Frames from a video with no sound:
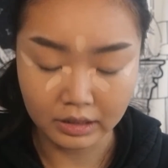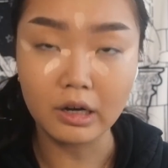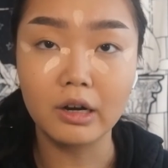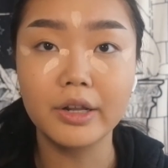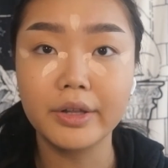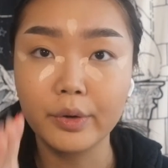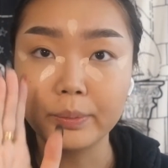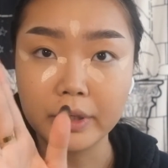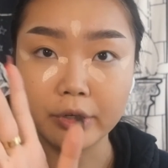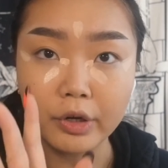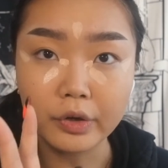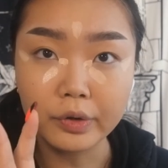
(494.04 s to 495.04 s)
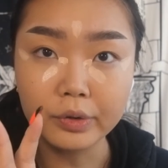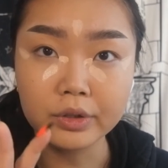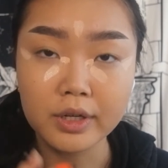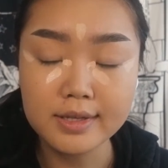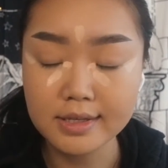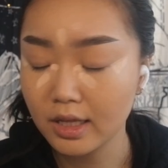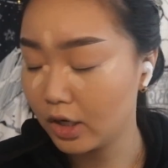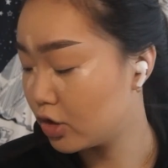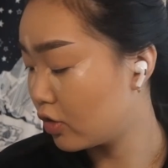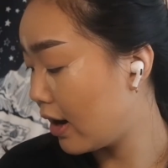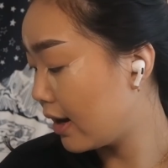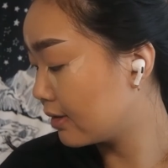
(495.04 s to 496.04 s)
Alright, there will be no concealer
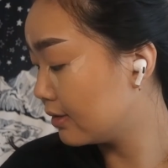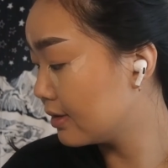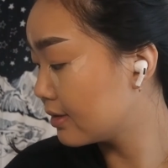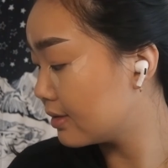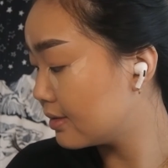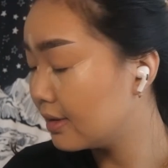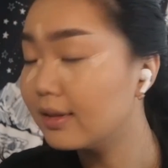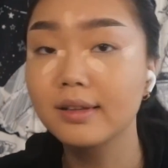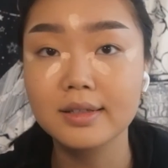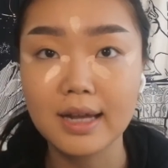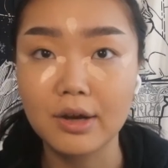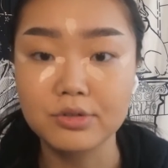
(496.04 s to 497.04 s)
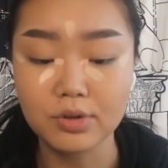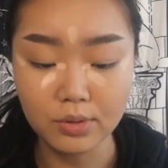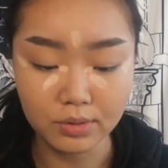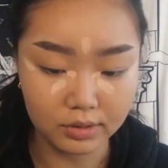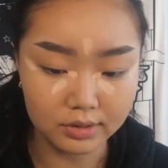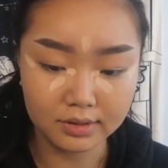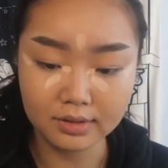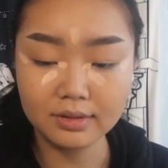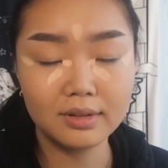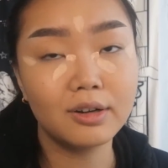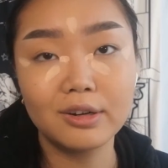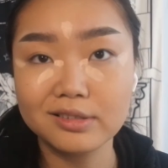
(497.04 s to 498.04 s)
triangles in this household.
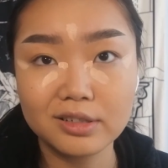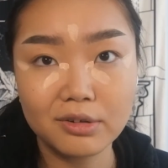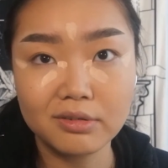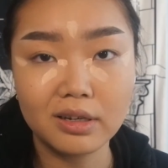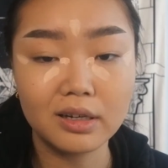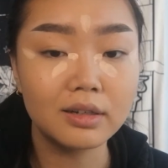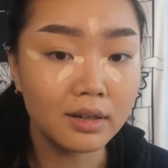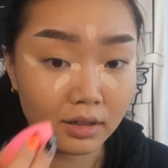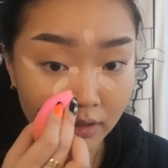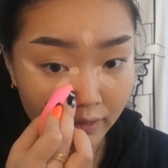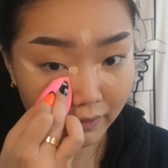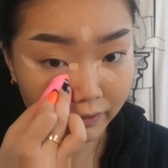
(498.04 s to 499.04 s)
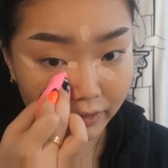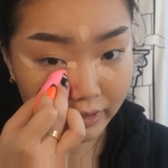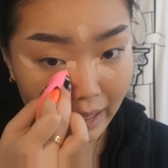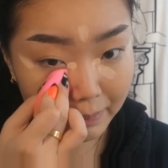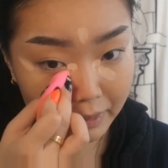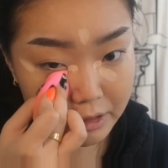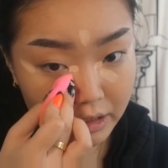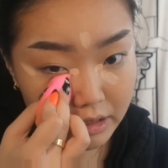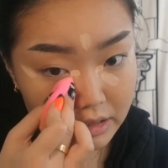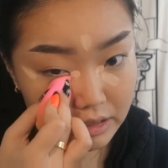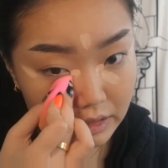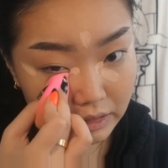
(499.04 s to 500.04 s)
There's no need for that much
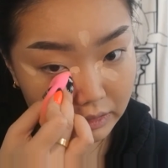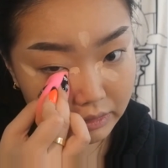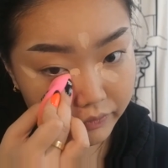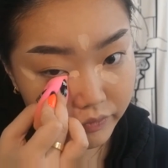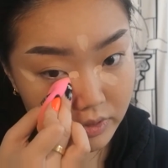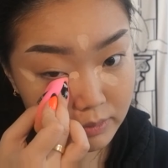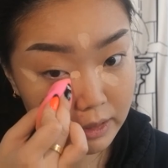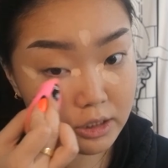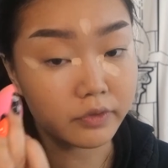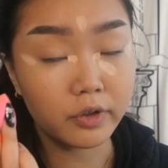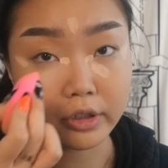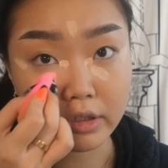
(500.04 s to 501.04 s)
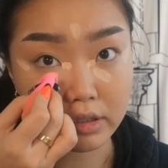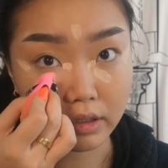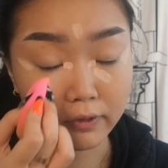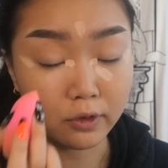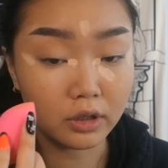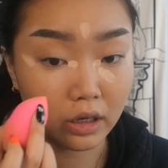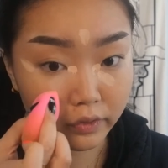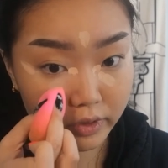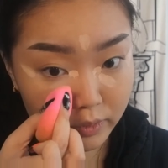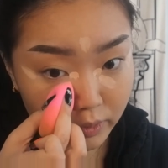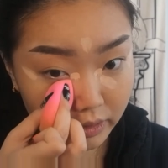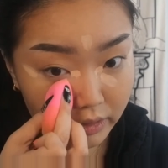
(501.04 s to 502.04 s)
concealer, especially if you're using a full
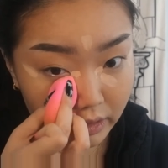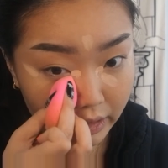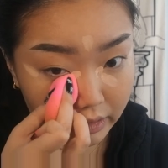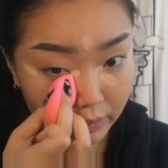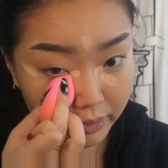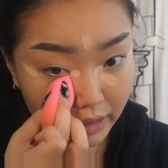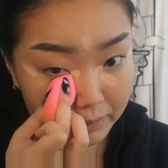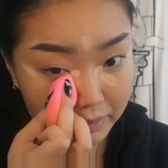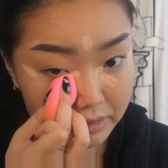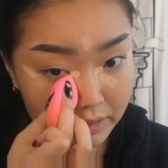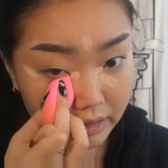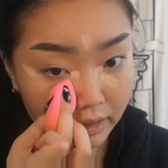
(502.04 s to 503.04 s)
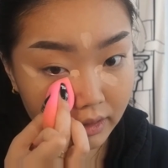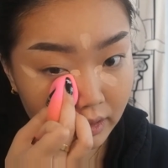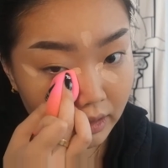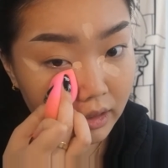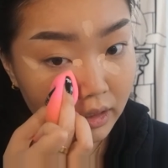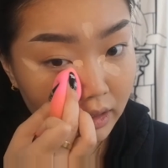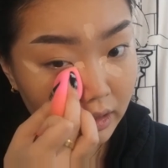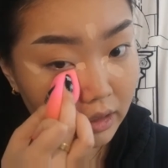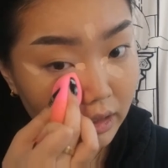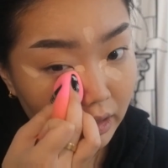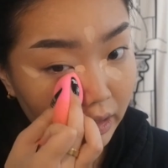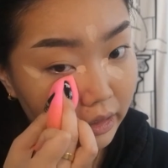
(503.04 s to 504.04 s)
coverage one like the one I'm using.
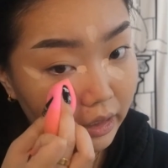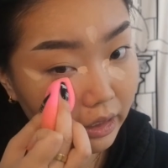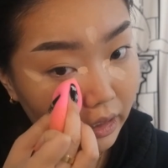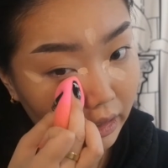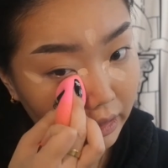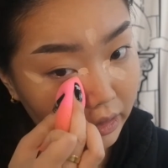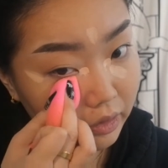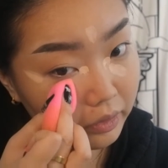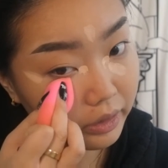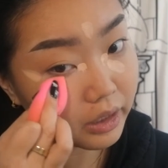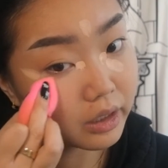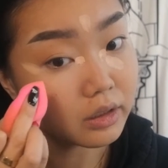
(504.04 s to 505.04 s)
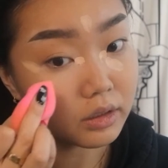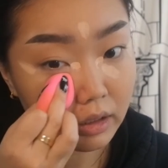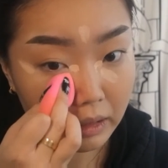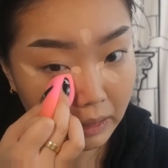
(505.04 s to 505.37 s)
And I go in,